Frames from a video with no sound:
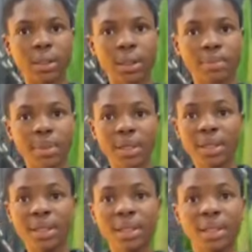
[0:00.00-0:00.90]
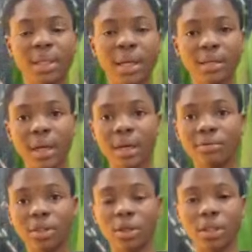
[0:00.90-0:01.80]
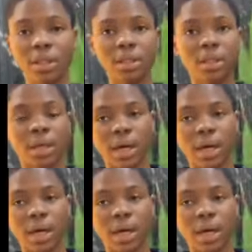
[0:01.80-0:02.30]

space that you are recording.